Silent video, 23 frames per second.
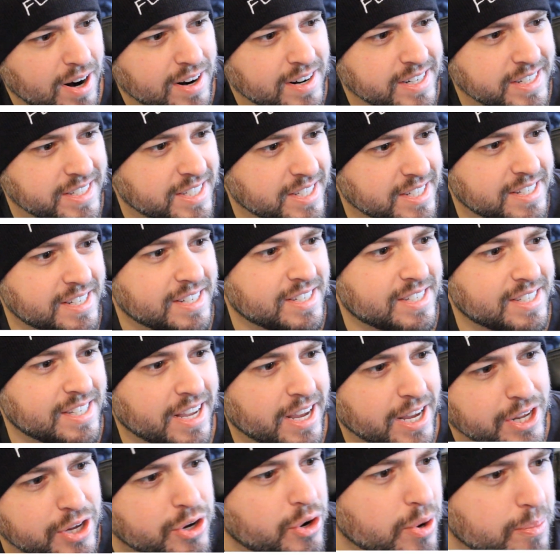hard is it to
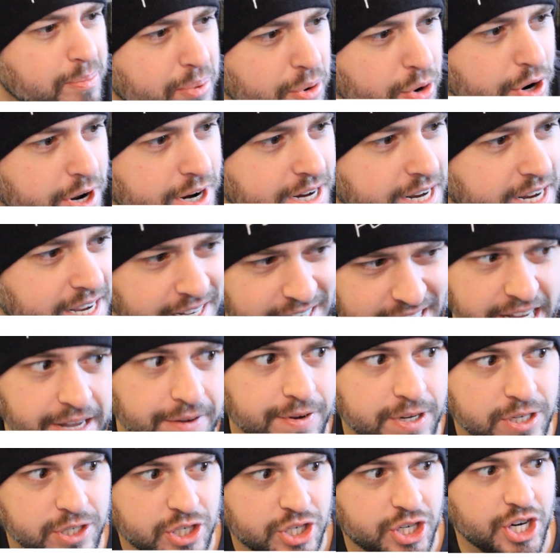say you're pretty and
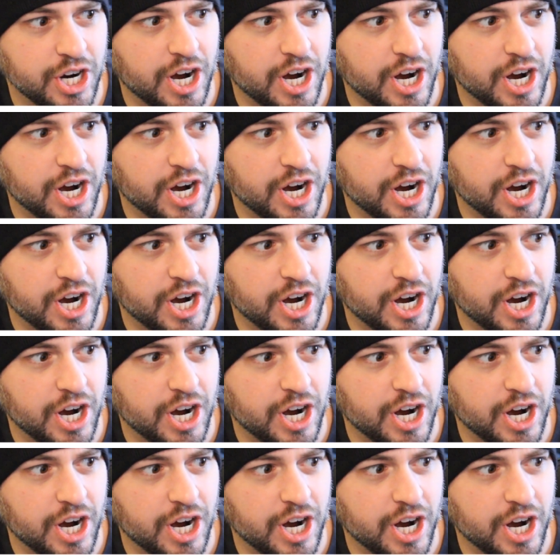give us